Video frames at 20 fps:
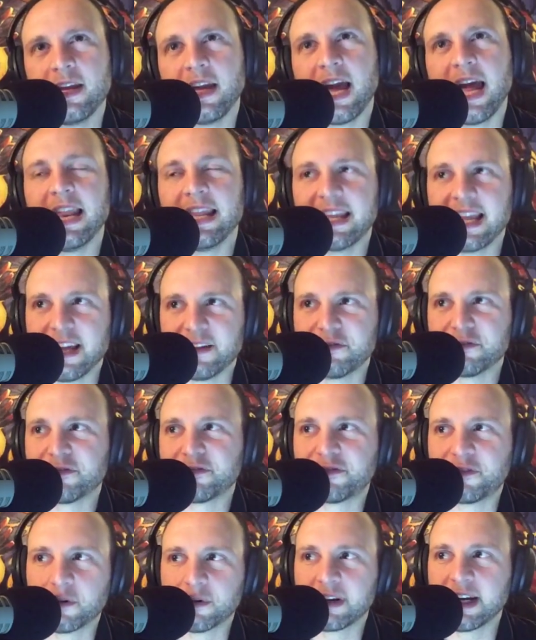And again,
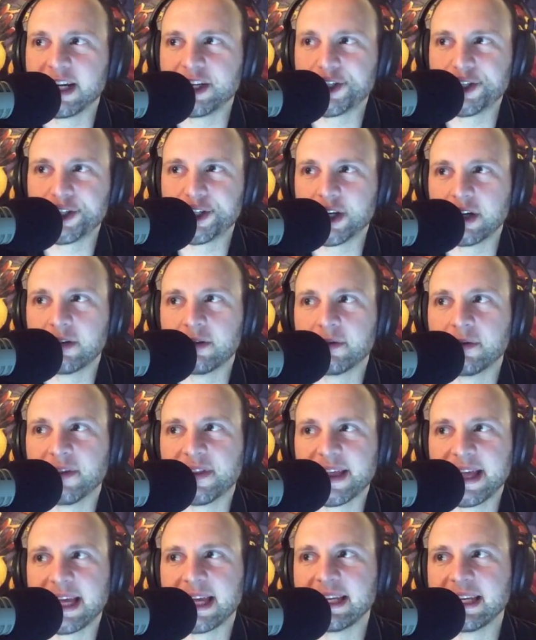for a show
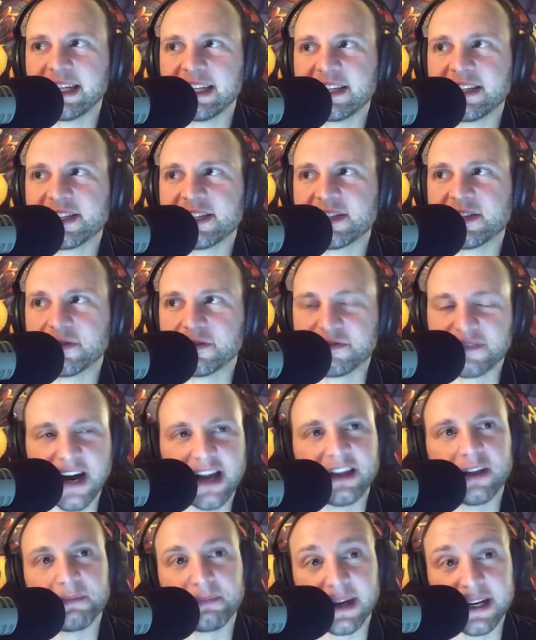that is
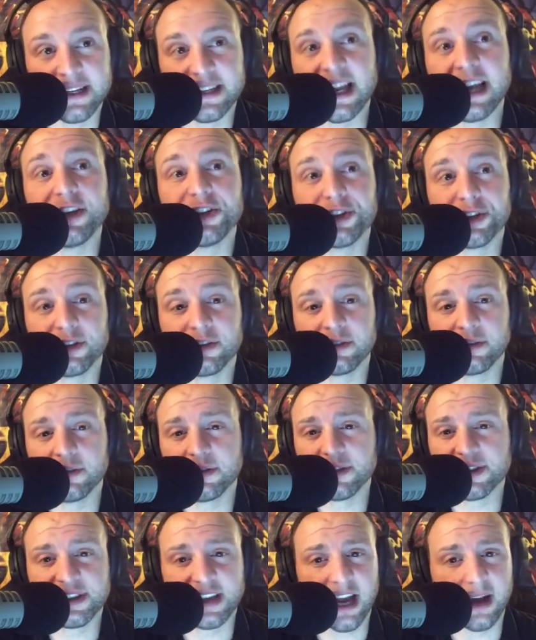violent by nature,
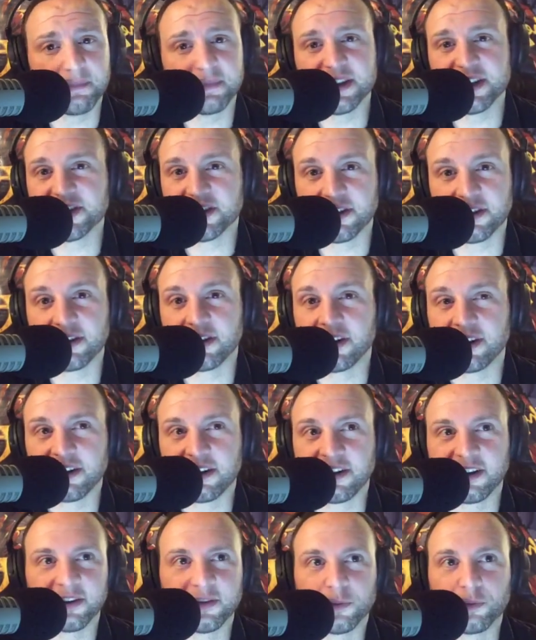zombies are,
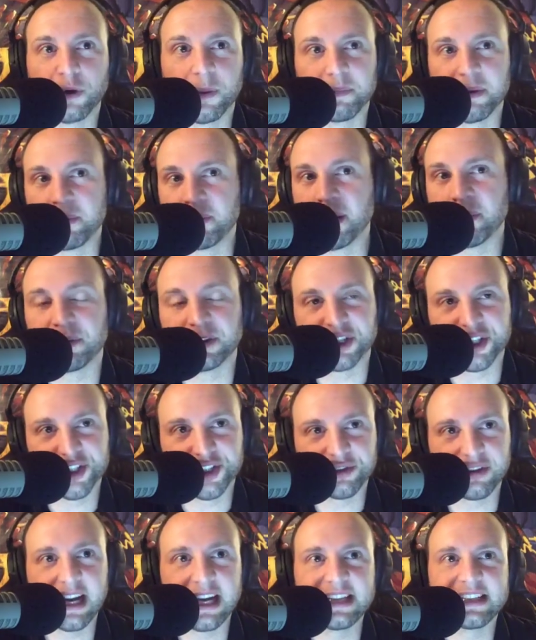are ripping people to
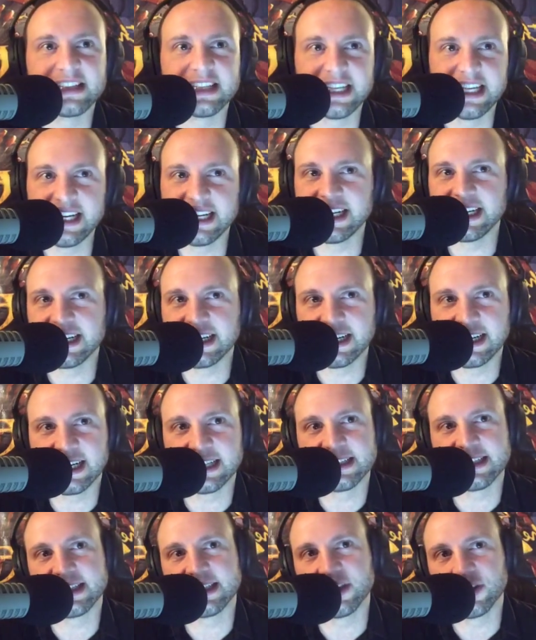shreds and eating
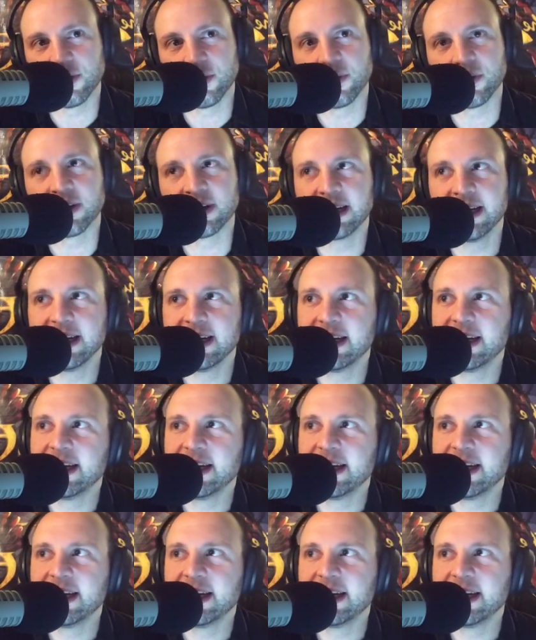guts and gore.